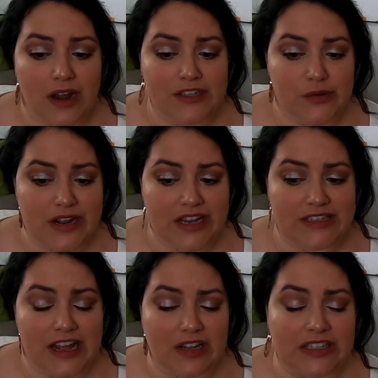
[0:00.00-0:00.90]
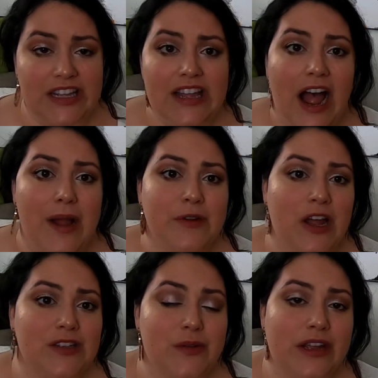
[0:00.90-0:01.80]
try doing Adele. I'm
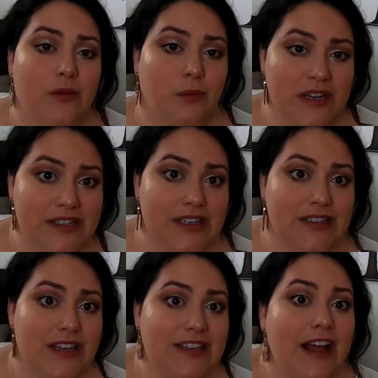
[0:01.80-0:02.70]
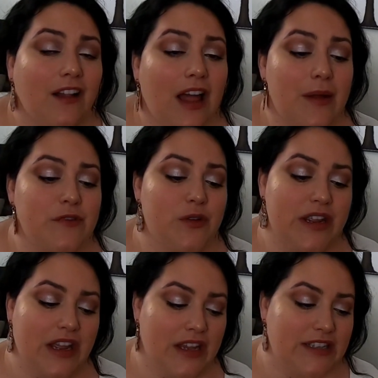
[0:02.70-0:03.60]
not doing a recent Adele. I'm
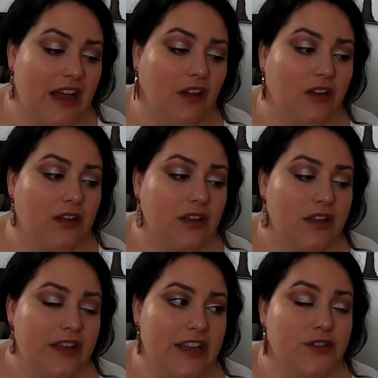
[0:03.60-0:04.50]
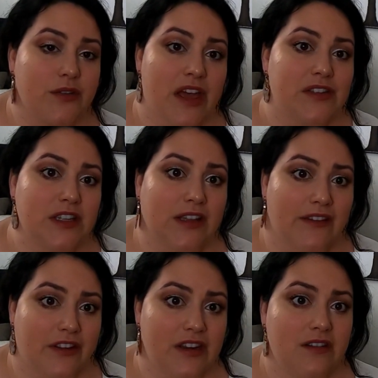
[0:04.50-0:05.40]
doing Adele in
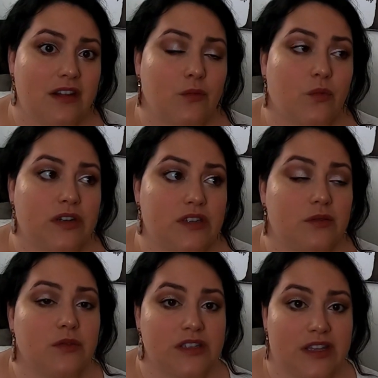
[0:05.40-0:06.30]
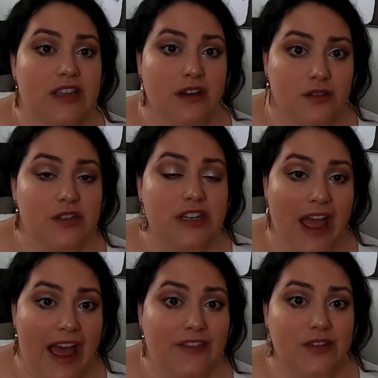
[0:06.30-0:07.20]
2011, which is the year
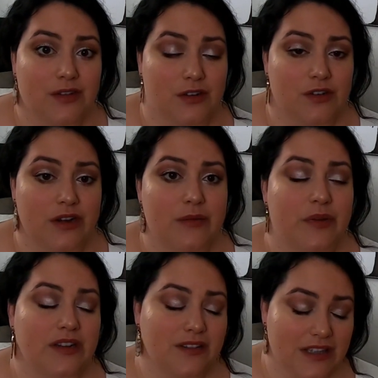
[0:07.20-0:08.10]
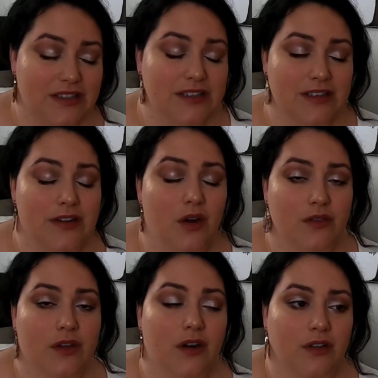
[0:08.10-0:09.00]
she had the surgery, but this is
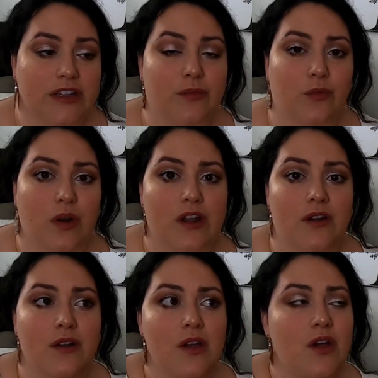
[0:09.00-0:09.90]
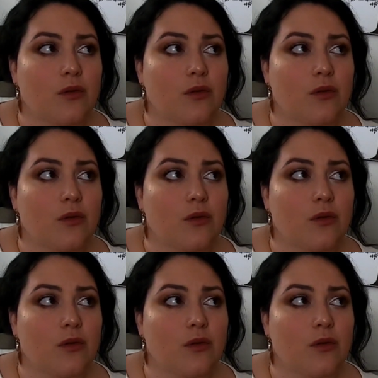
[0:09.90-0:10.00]
the early Royal